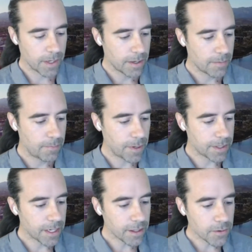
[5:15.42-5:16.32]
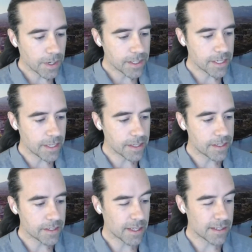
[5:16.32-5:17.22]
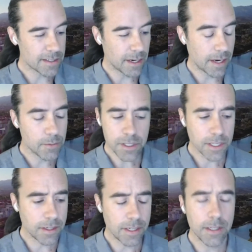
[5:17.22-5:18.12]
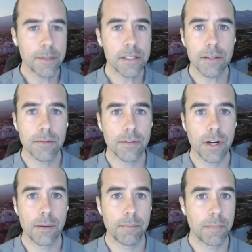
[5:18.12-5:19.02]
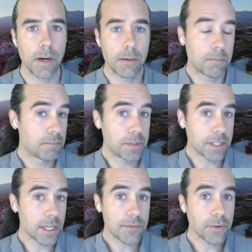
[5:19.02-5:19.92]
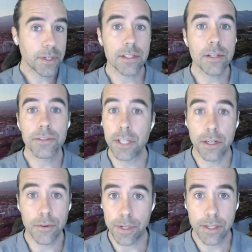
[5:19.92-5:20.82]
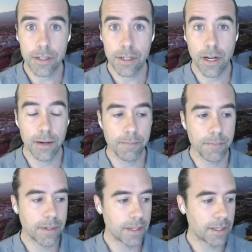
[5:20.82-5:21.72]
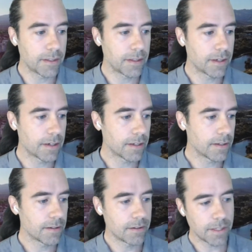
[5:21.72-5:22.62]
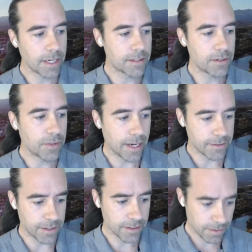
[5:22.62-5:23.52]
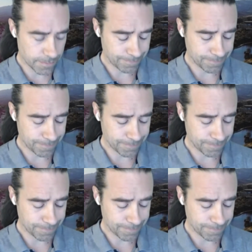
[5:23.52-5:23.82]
But the other way to say this is that I was in the midst of a successful consulting career in the late 2000s,